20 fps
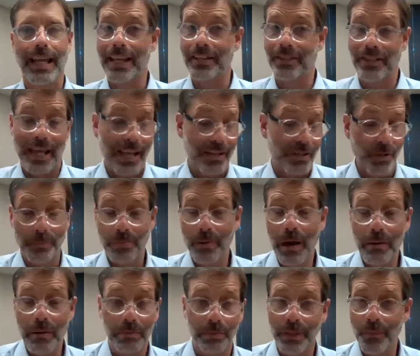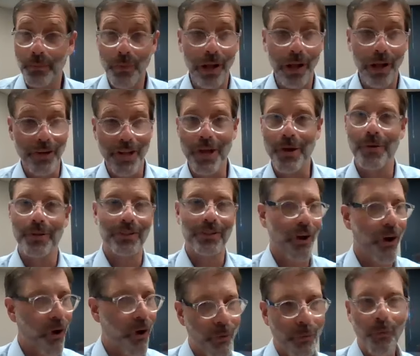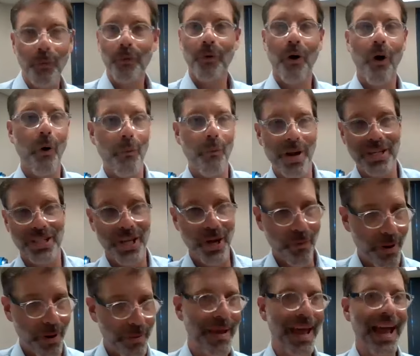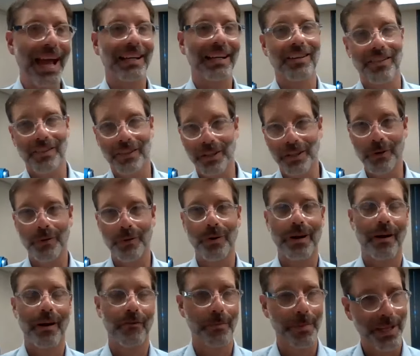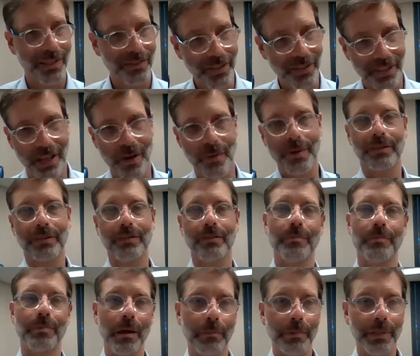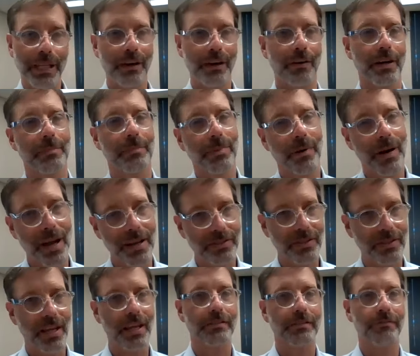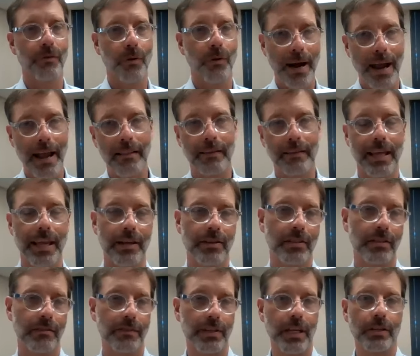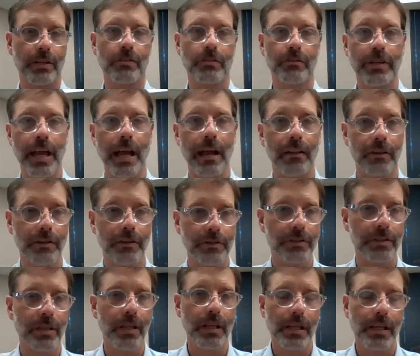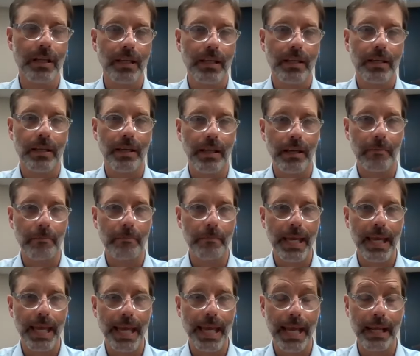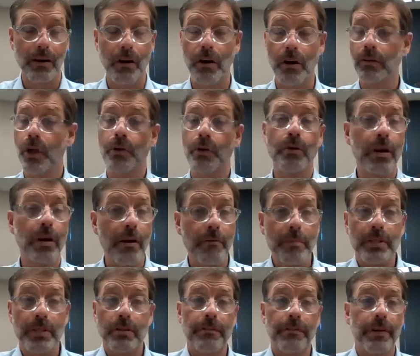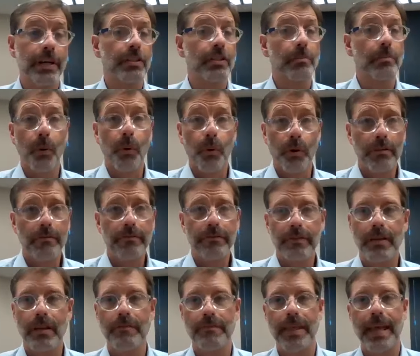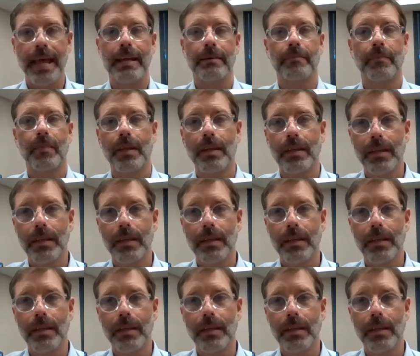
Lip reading: as you probably well know, it's always going back to the local governments and going through the public hearing process for allocation of additional dollars. And our local governments are very supportive of that,